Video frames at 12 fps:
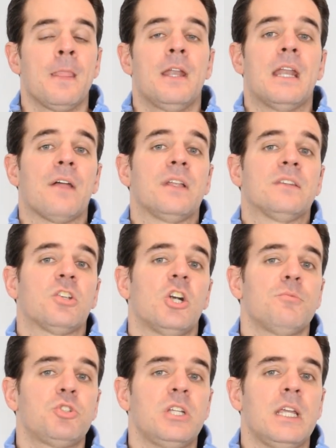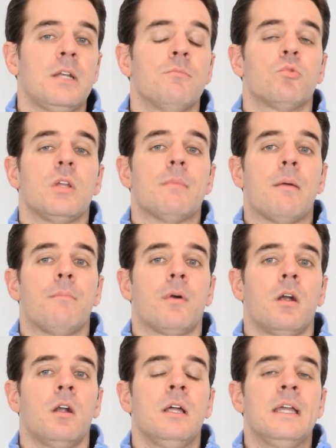Now, the term sheet,
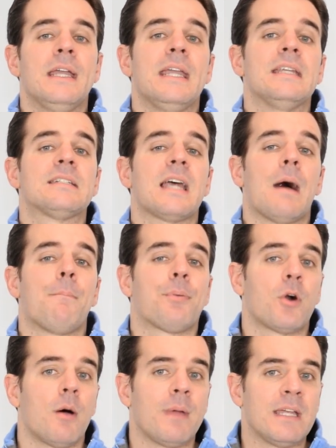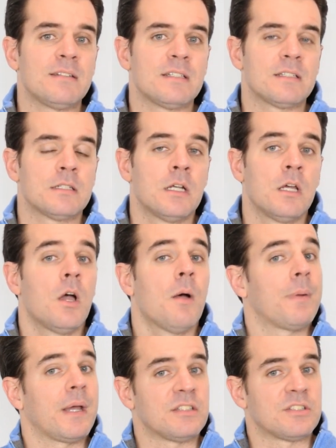remember, is a promise,
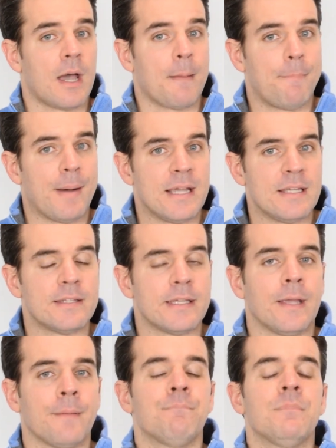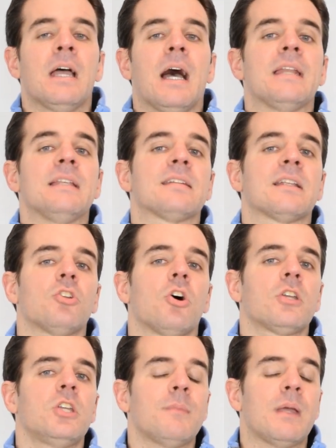but it's not binding, and it's a
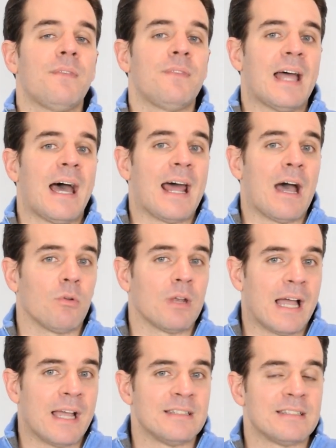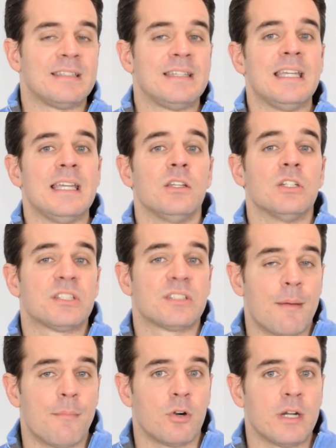document that outlines the
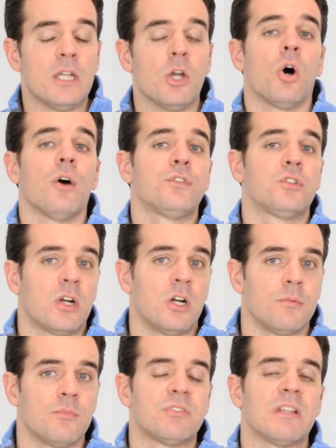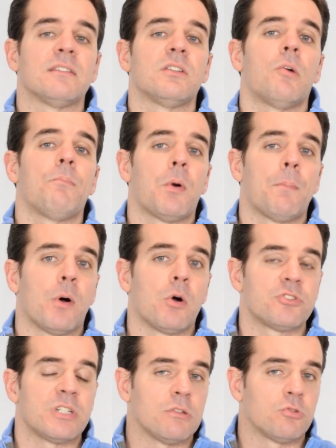summary of terms that they're
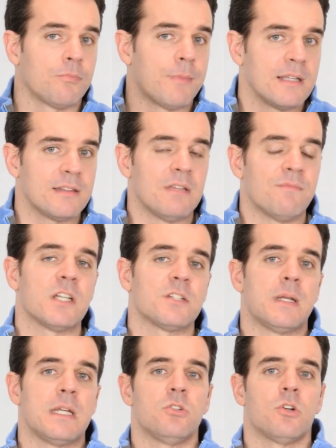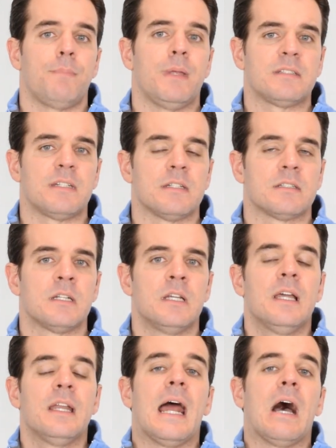proposing to make the investment in your business.
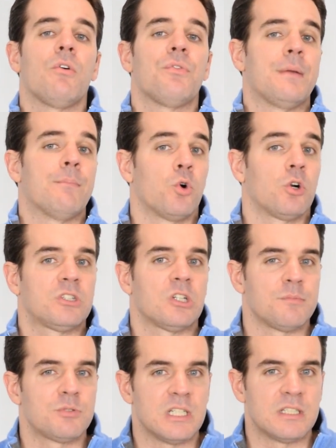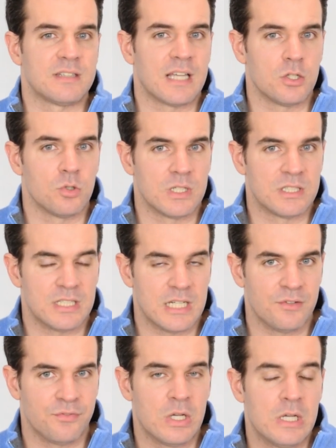Now, the more term sheets that you
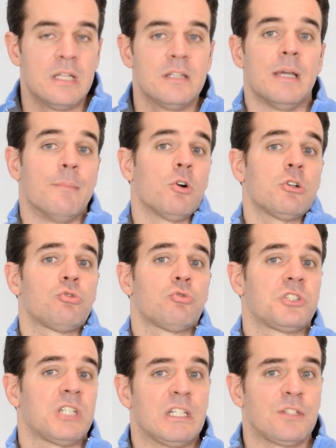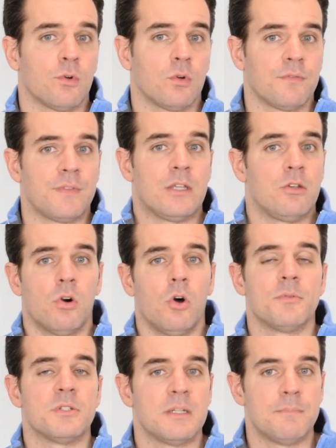receive, the more successful that you're
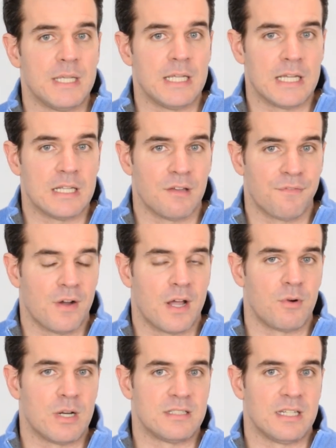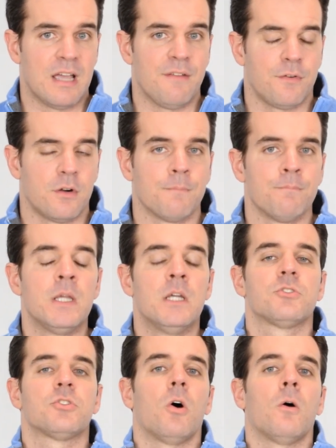obviously being in the fundraising effort.
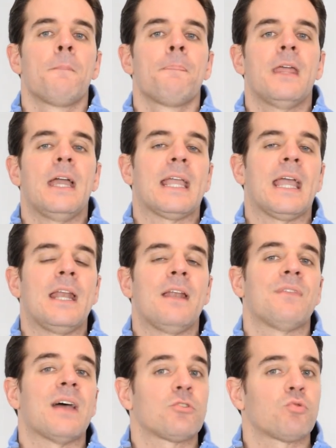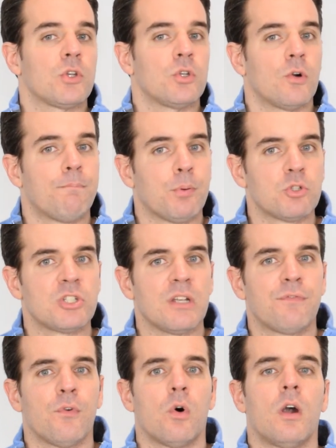So again, that's what you're pushing
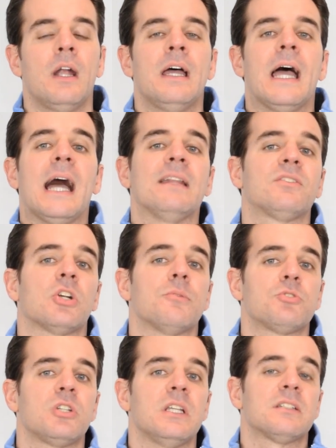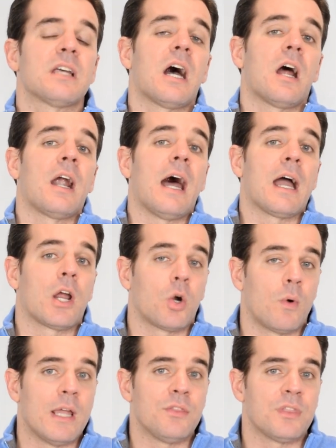for, and term sheets are a
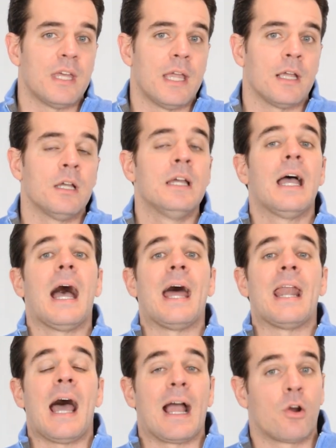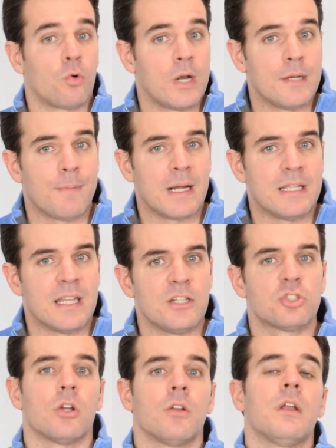great thing and a great
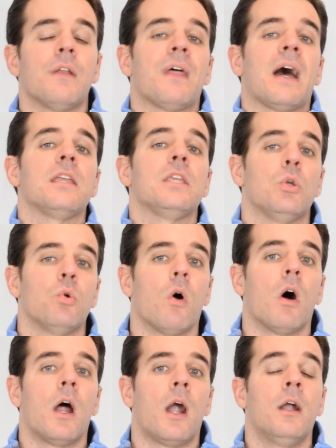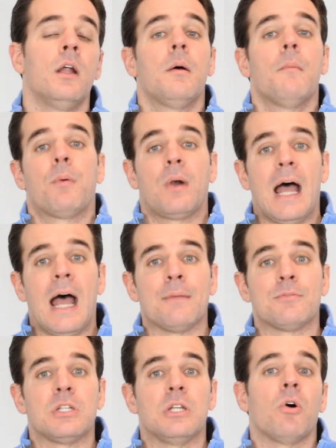validation that you are
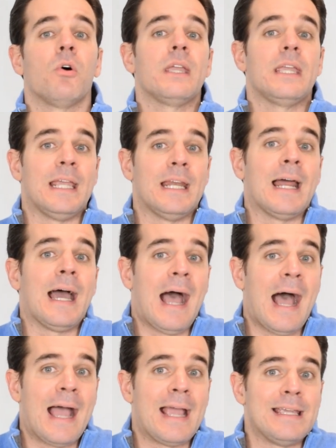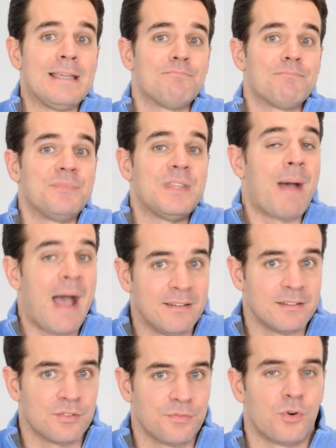perhaps, in high
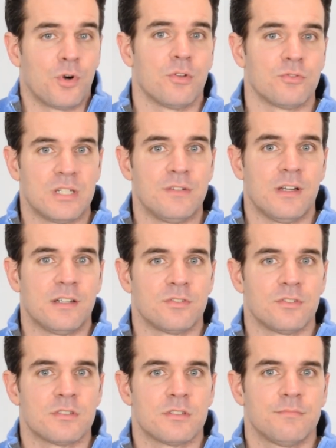demand for those investors.